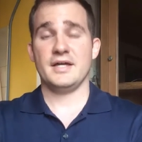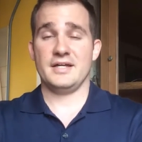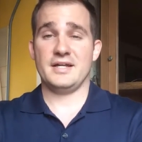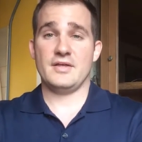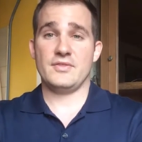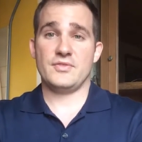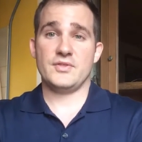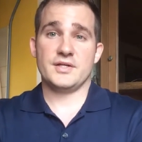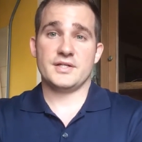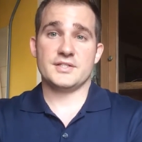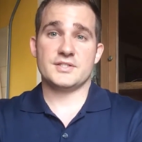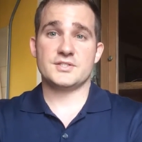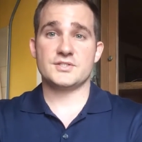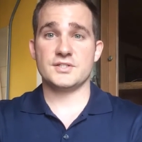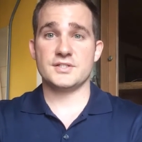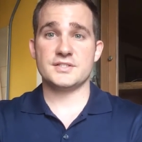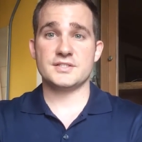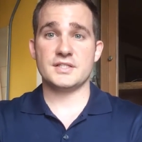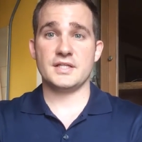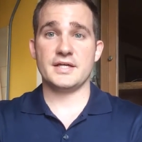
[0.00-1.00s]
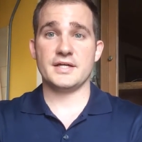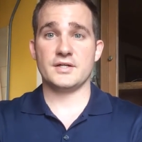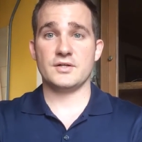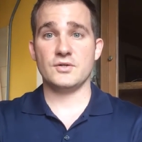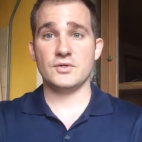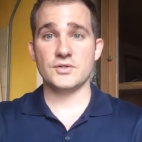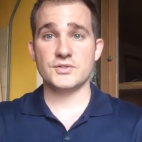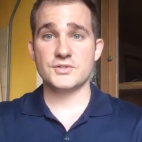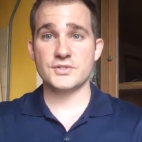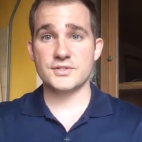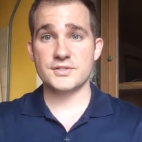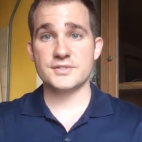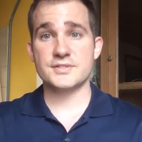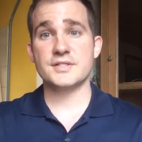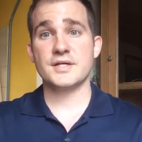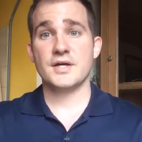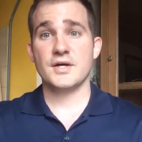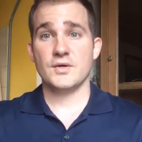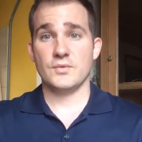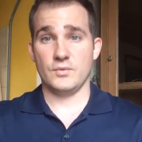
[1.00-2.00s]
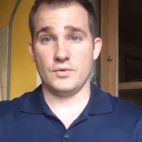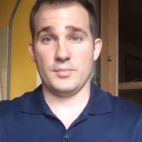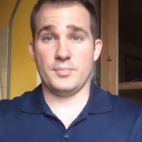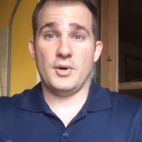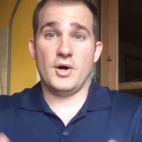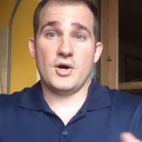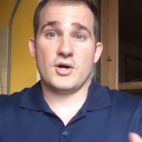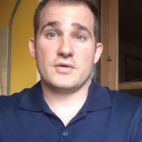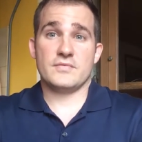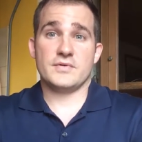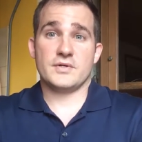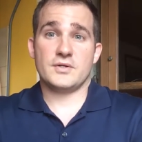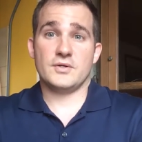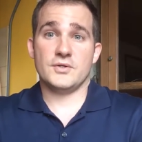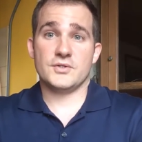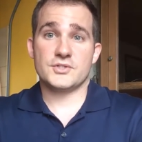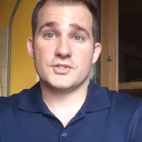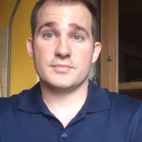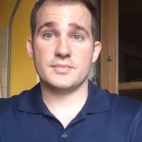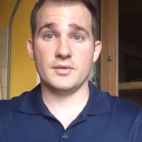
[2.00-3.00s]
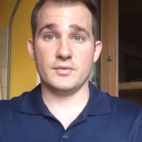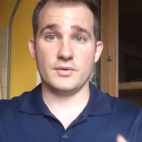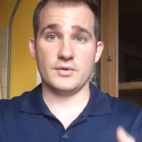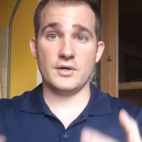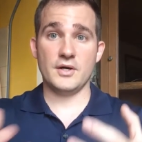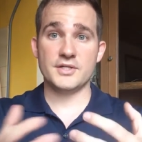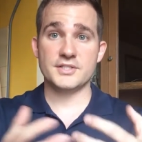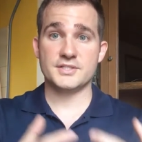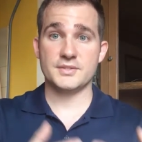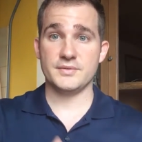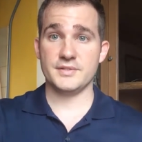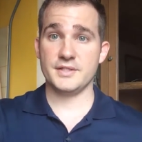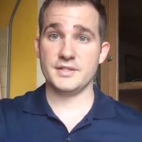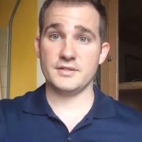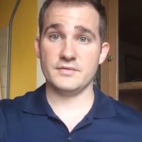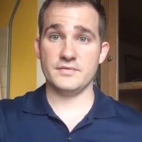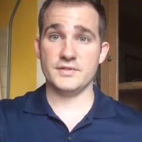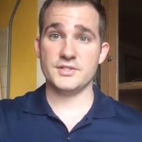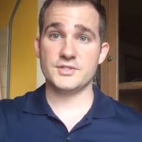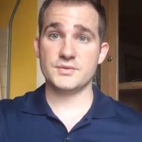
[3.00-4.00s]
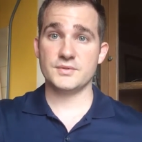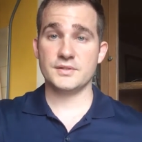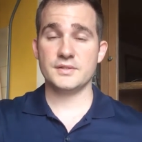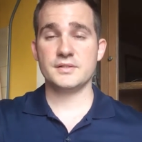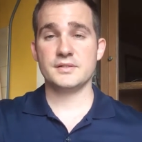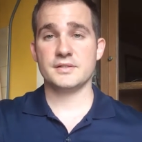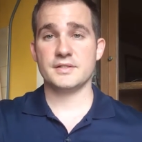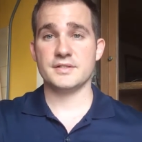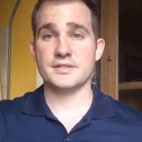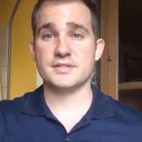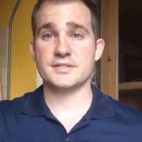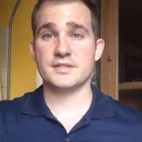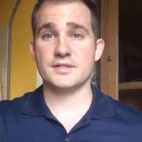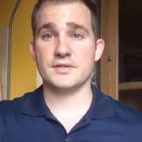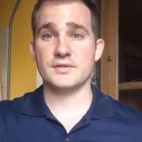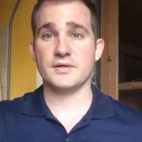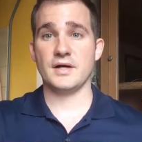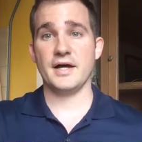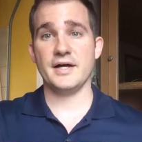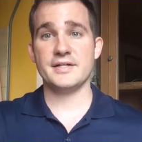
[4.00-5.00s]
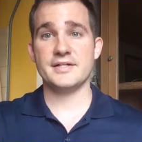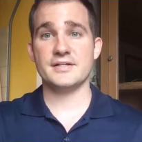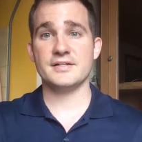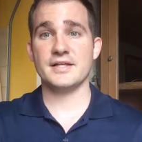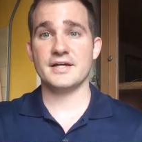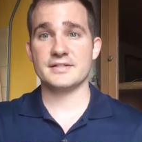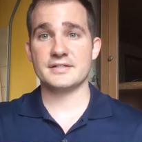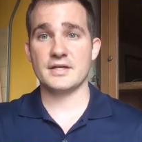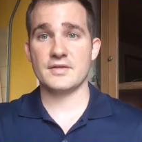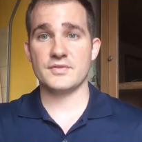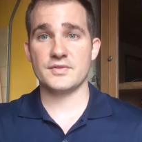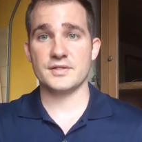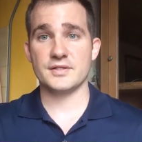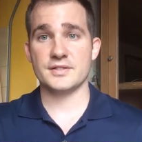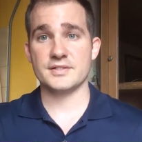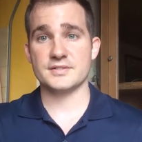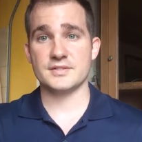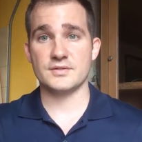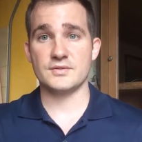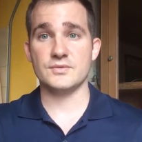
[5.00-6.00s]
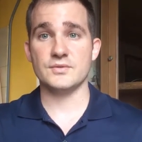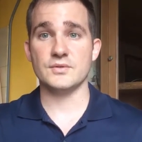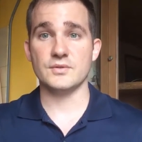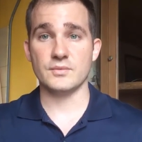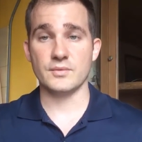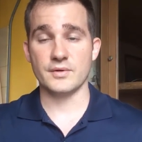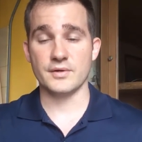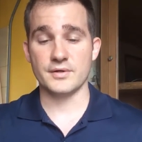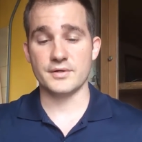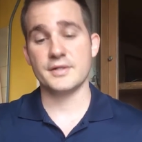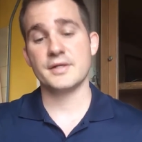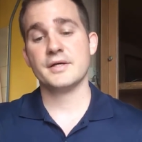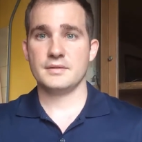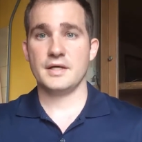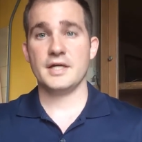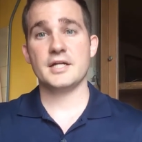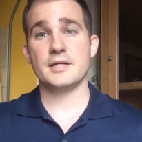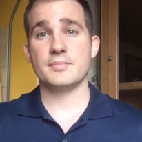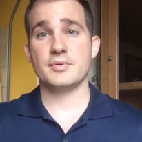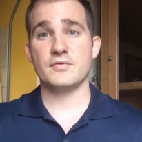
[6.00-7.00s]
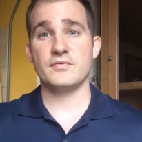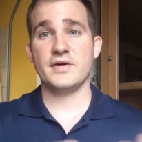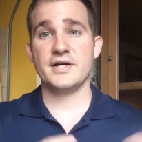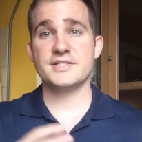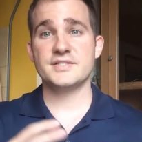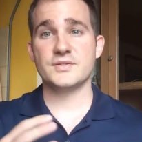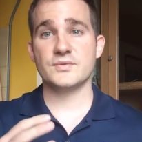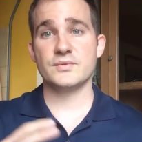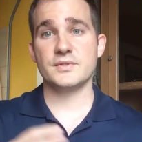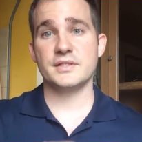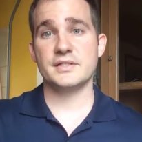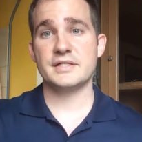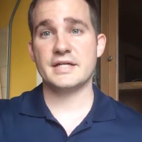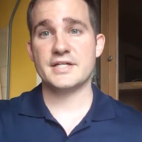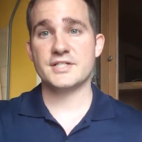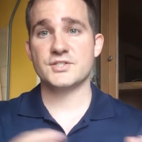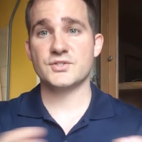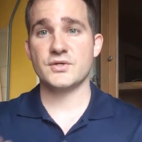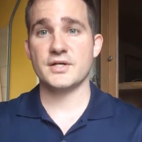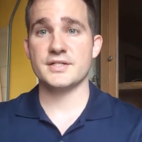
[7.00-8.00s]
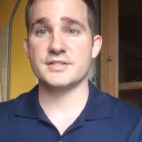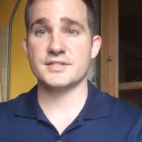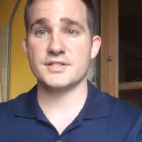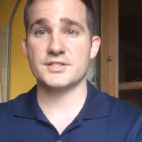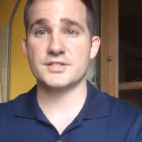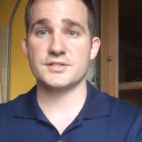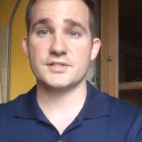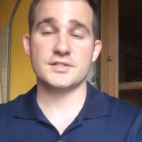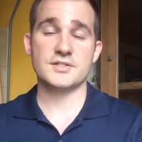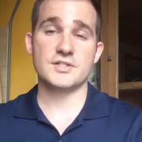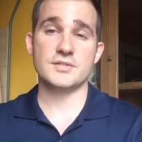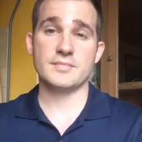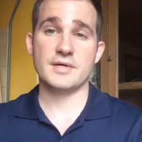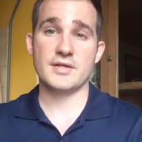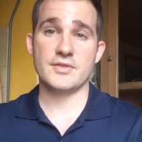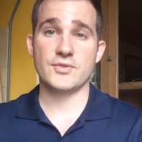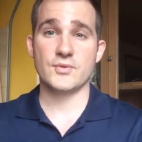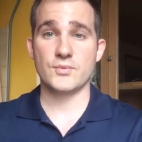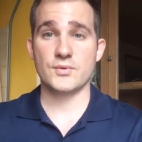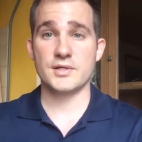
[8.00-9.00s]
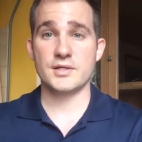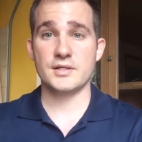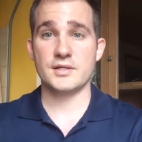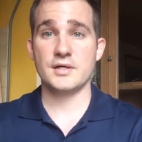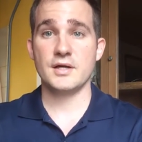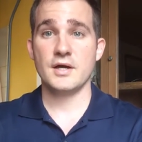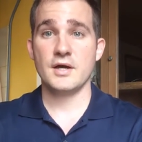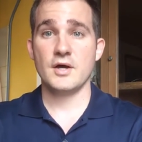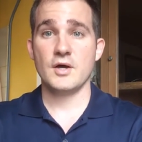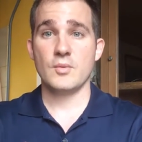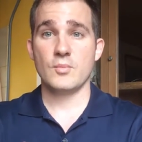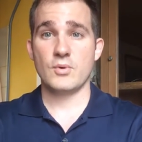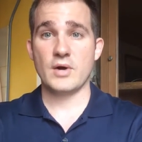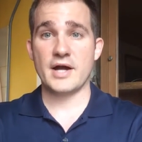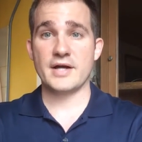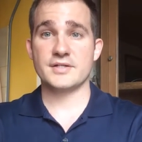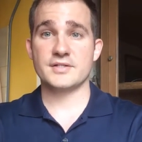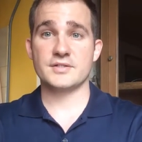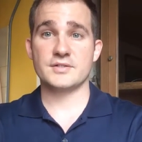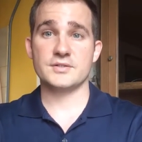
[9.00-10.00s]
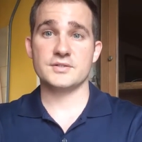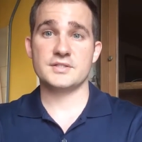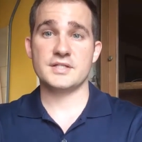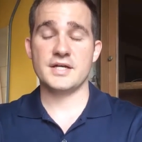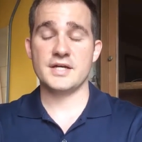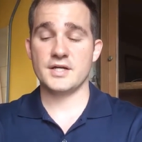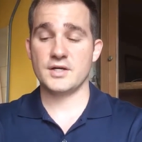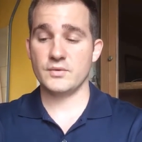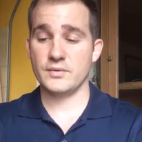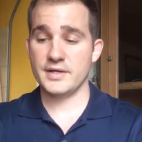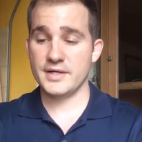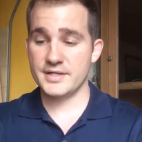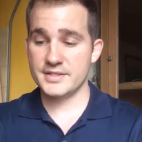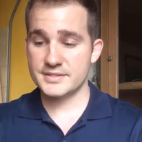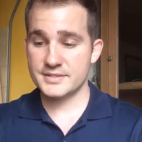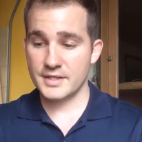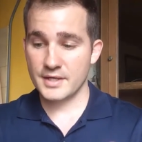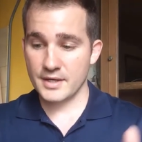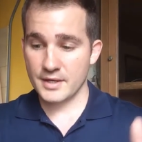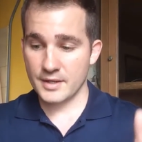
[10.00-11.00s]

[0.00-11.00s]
And I think it's just like cultures. We're part of a culture, but we're also an individual. And so, idiolect, I think, is a cool word. And it provides a really nice transition into my three practical takeaways